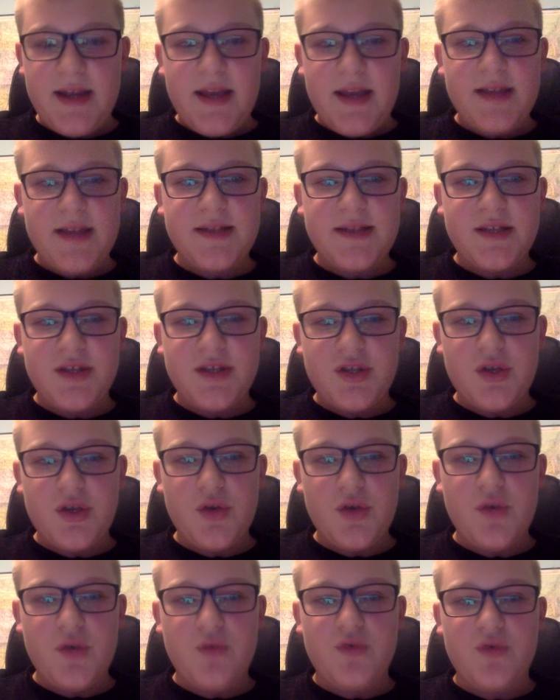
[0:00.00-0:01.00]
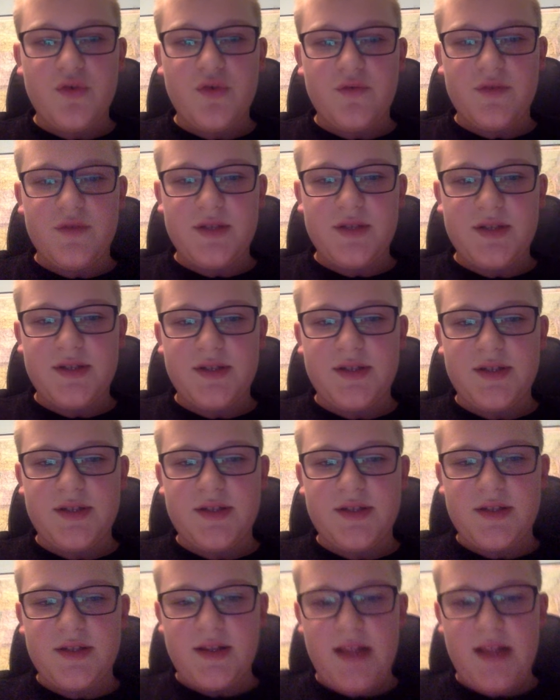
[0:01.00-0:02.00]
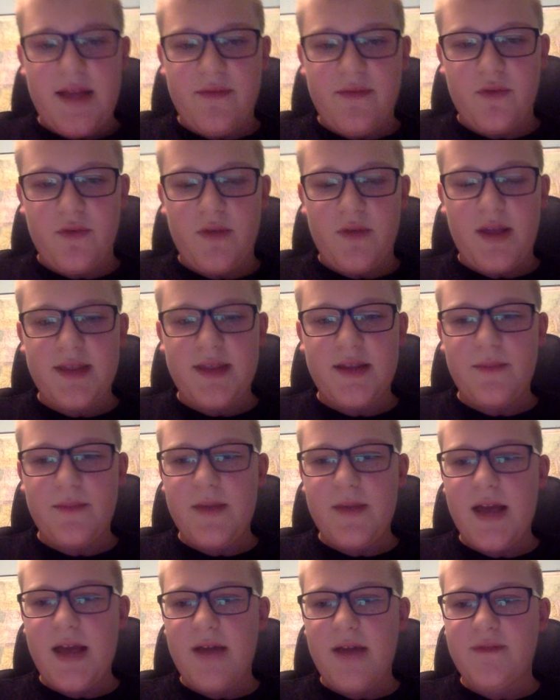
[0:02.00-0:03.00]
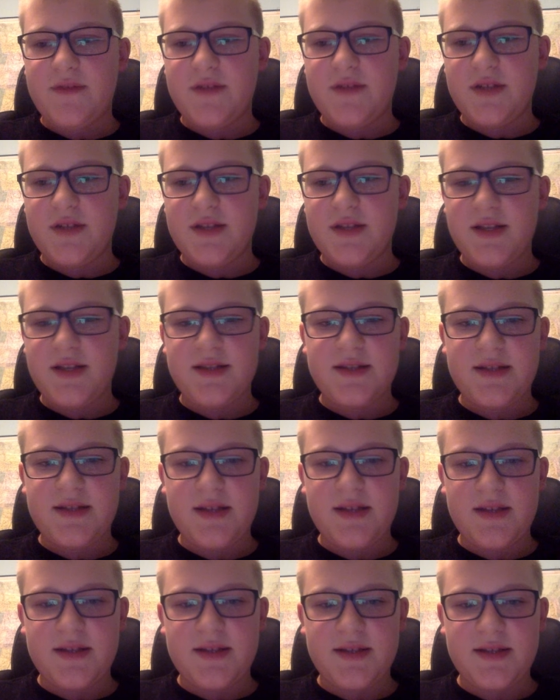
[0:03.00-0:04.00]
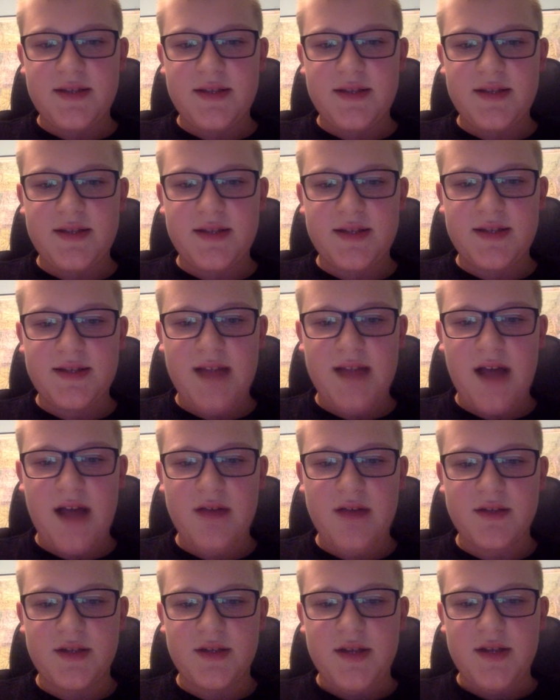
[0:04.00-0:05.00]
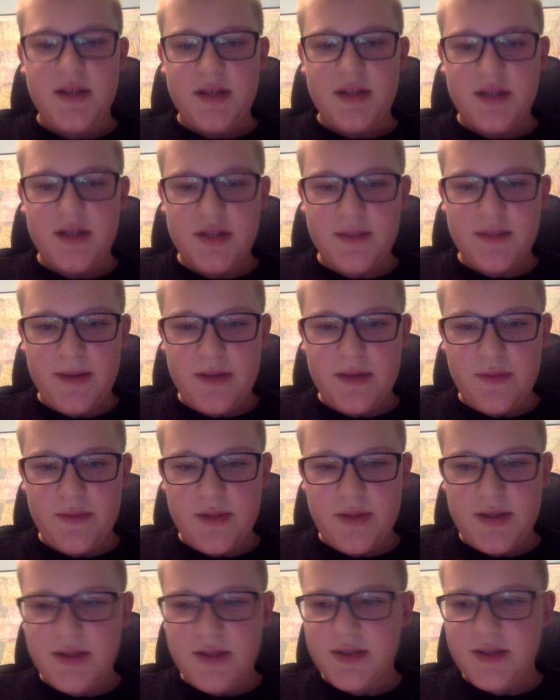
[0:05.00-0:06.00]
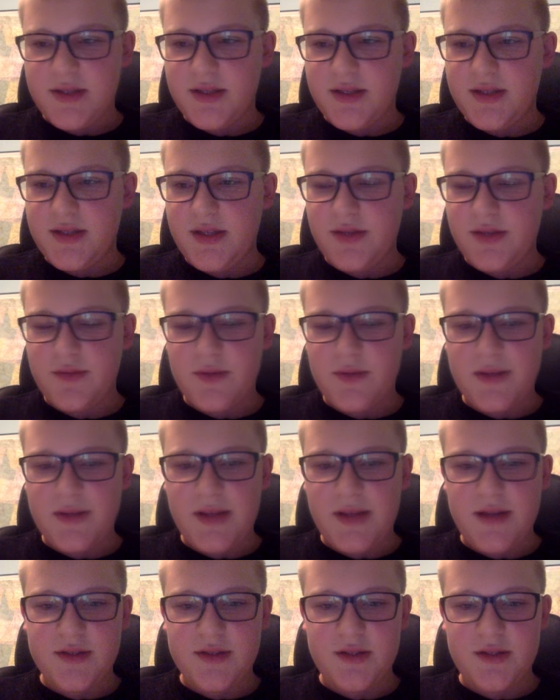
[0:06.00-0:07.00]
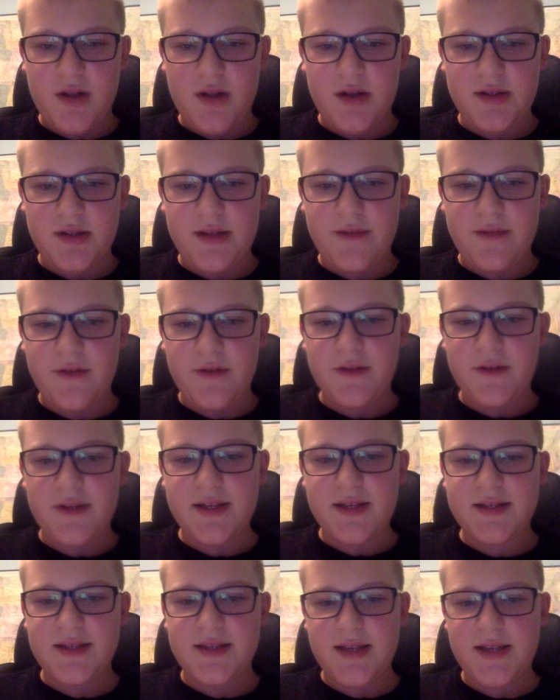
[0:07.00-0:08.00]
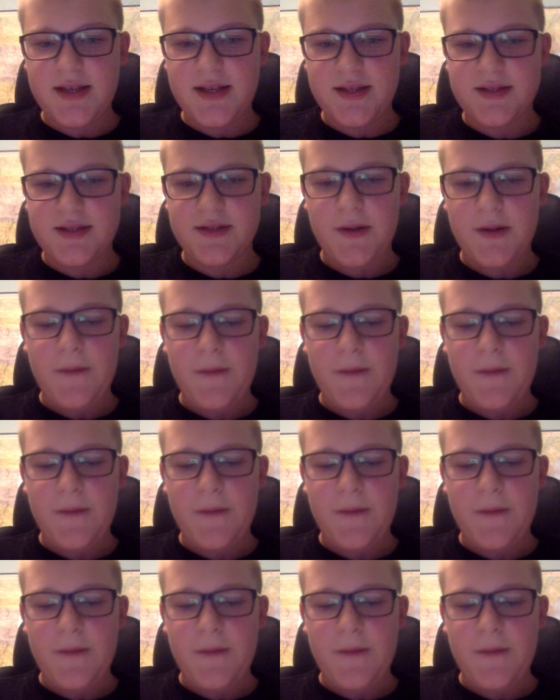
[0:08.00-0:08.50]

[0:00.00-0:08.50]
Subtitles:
is a huge resistance level, and then we have 66,000. This is, by the way, this $63,000 level. This is